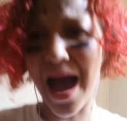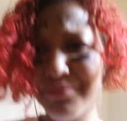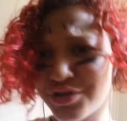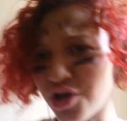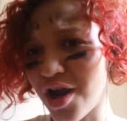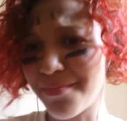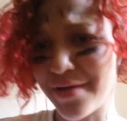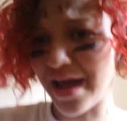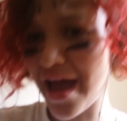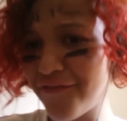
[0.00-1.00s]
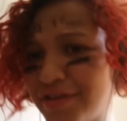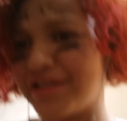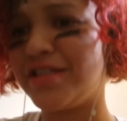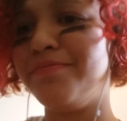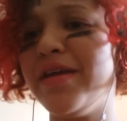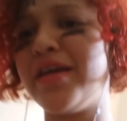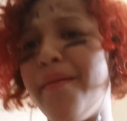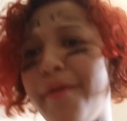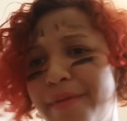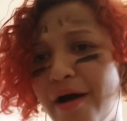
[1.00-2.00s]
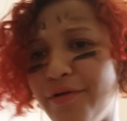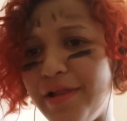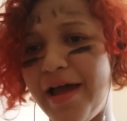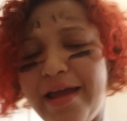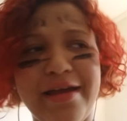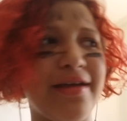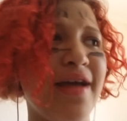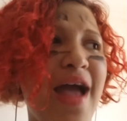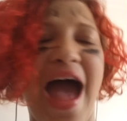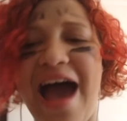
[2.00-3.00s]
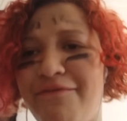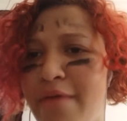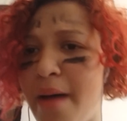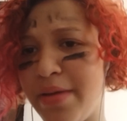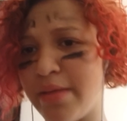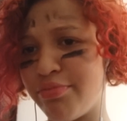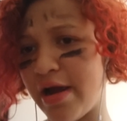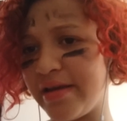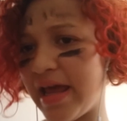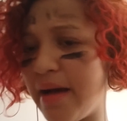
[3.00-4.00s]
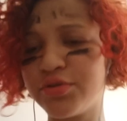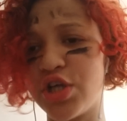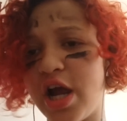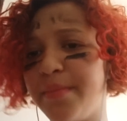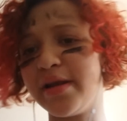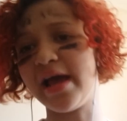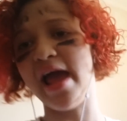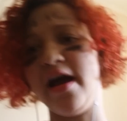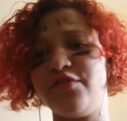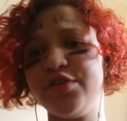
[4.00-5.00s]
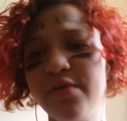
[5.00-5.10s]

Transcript: I'm sorry, but I have to speak up about like Aphmau being pregnant. I'm sorry, but I have